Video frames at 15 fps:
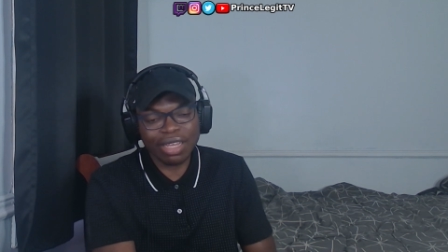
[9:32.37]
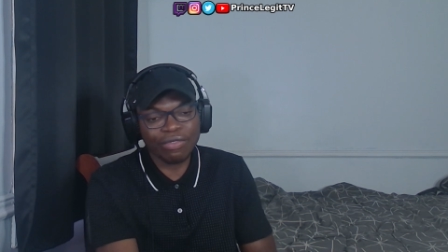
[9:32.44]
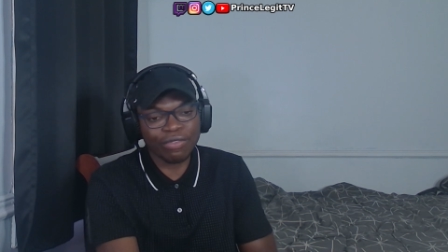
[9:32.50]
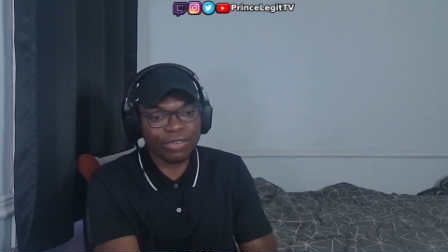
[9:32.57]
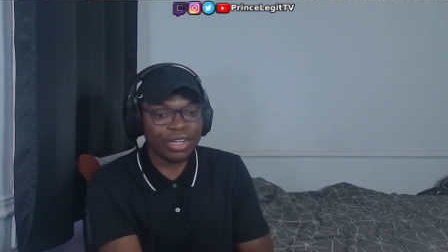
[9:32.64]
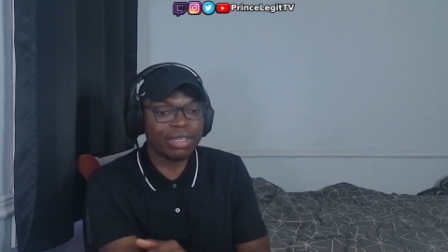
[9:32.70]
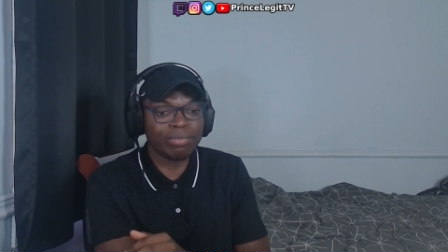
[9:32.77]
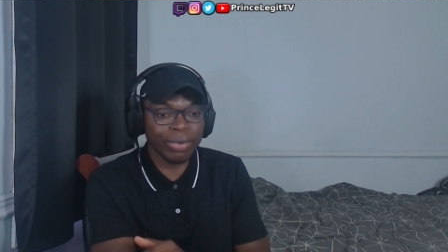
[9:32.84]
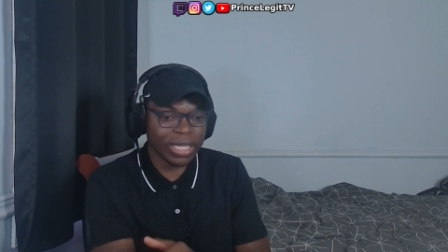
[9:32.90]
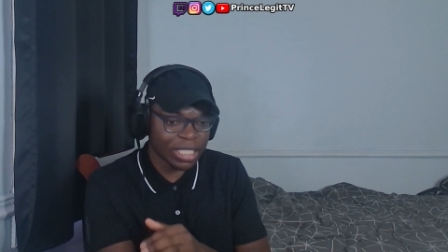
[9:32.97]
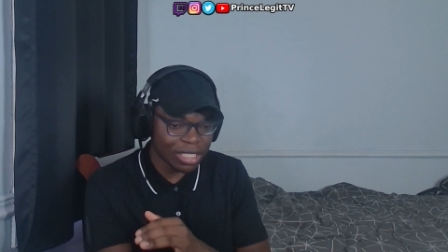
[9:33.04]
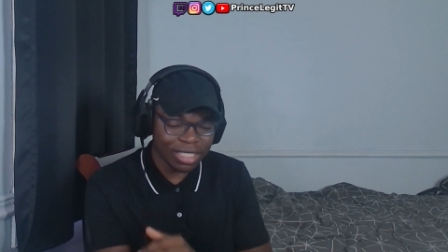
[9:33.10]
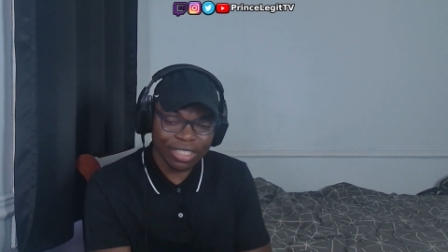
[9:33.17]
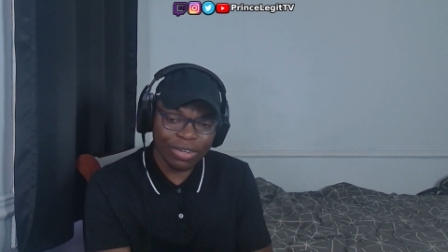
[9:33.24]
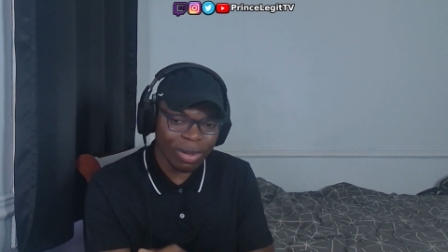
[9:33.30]
Free,
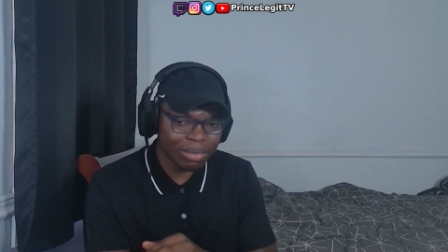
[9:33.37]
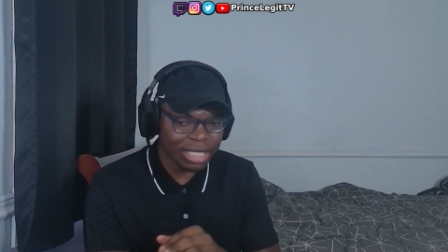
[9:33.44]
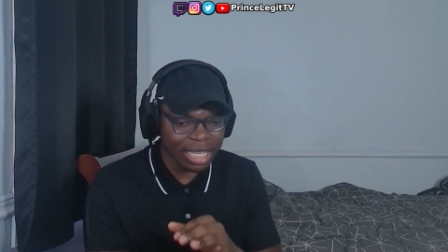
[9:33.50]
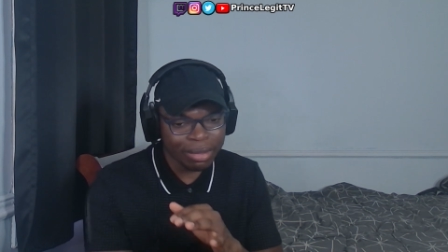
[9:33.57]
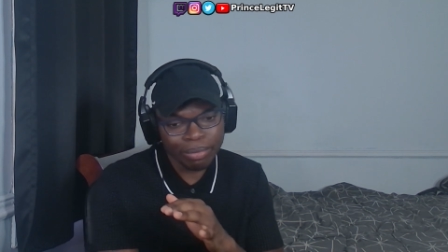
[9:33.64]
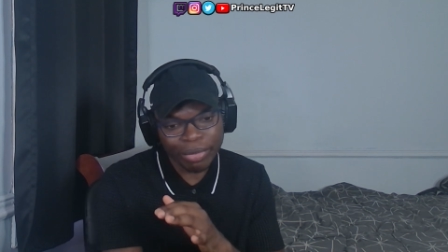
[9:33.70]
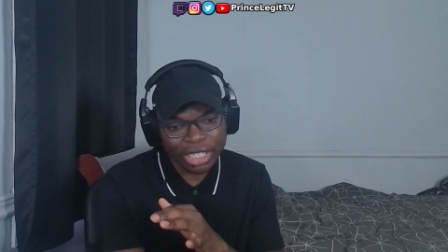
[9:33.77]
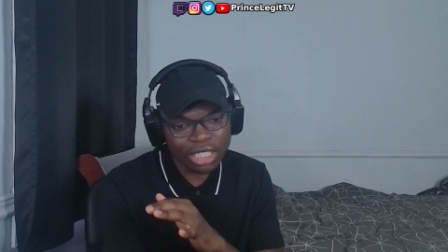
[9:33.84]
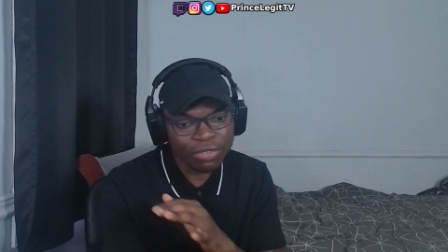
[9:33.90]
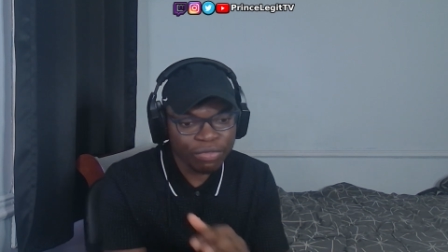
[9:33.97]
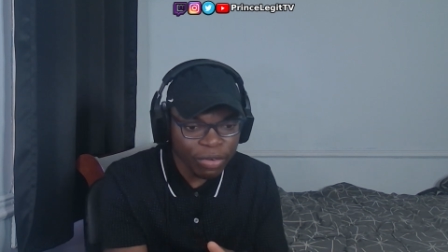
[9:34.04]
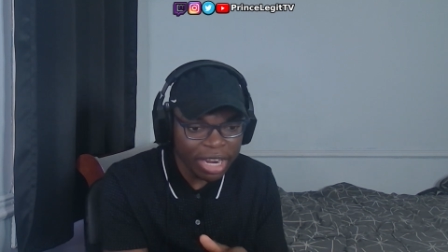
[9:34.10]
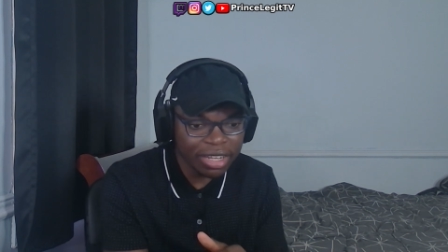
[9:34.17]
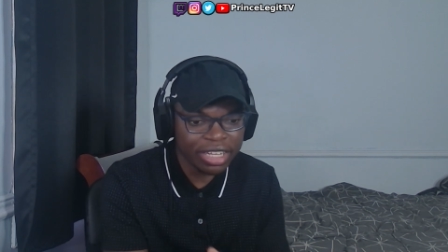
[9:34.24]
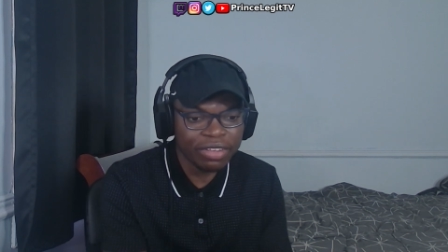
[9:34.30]
budget, you know what I'm saying? Budget
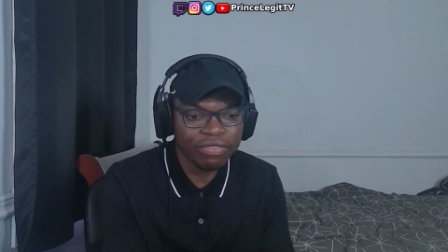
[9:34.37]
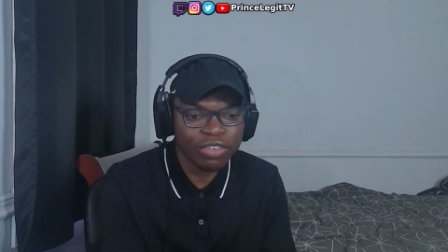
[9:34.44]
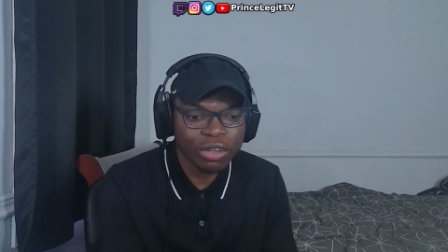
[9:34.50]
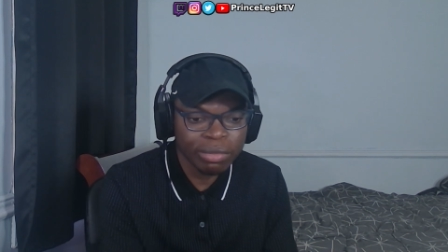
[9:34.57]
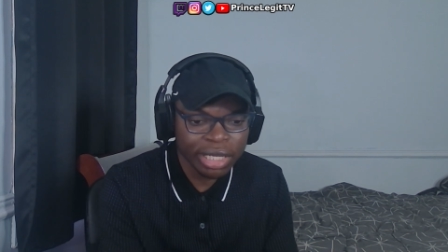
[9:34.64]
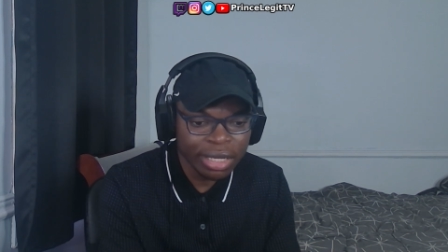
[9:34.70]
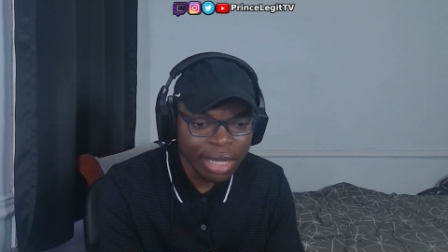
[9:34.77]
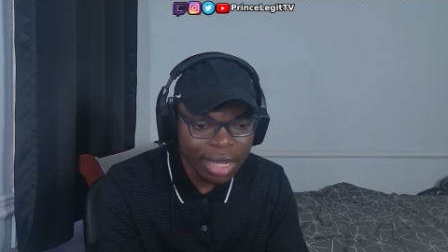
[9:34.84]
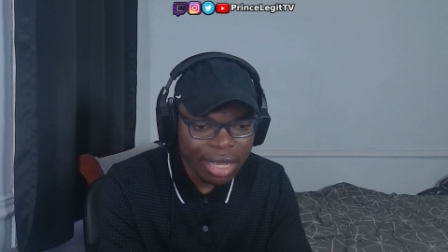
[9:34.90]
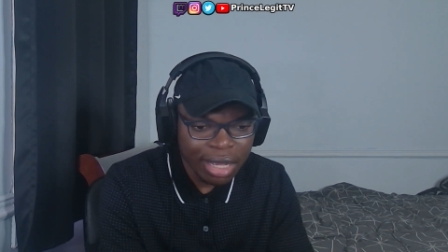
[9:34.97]
friendly, you feel me?